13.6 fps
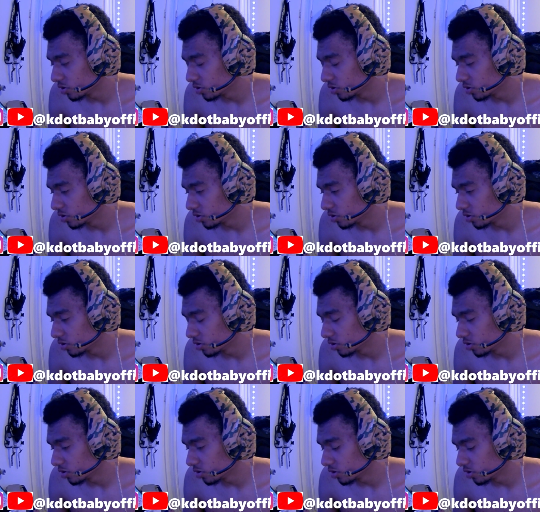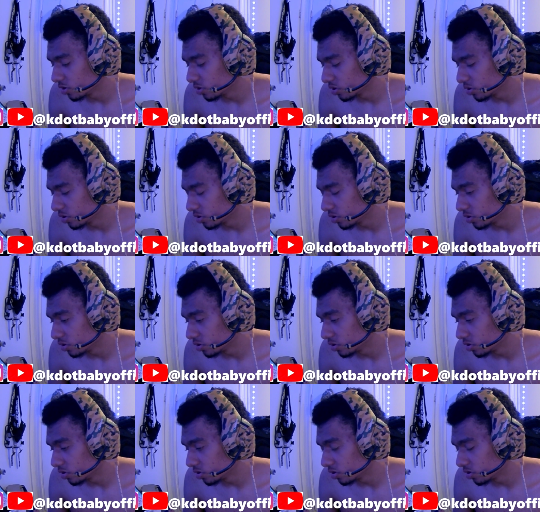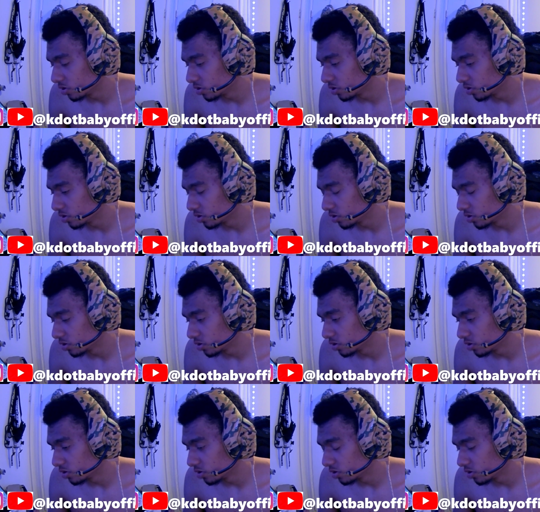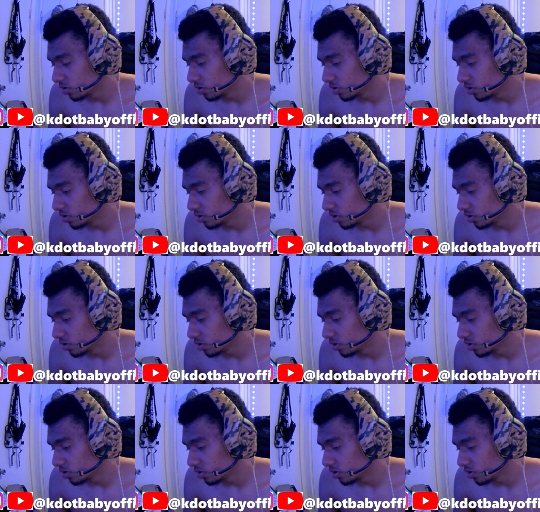[no speech]